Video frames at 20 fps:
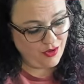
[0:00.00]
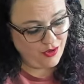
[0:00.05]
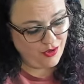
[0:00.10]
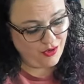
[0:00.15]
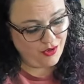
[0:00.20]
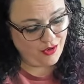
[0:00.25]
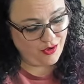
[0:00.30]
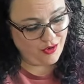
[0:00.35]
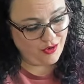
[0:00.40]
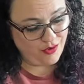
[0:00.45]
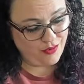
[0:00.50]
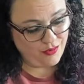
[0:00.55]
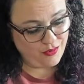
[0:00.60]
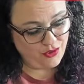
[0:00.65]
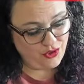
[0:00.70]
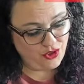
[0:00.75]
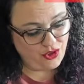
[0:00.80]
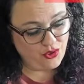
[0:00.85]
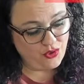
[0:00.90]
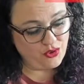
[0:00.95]

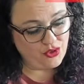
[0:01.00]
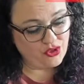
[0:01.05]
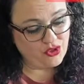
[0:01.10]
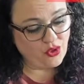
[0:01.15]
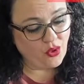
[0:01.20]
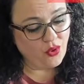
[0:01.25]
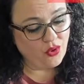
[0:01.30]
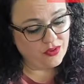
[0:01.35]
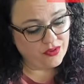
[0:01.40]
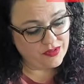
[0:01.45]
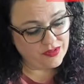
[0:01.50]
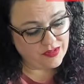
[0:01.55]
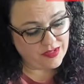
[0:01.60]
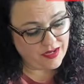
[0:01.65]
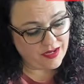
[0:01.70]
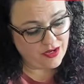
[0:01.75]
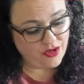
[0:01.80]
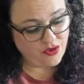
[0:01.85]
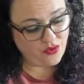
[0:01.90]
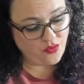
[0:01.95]
two souls
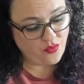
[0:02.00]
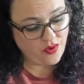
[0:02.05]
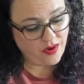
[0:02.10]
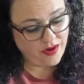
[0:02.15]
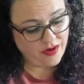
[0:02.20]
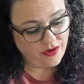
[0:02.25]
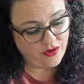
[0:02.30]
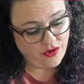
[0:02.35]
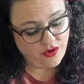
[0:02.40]
into one.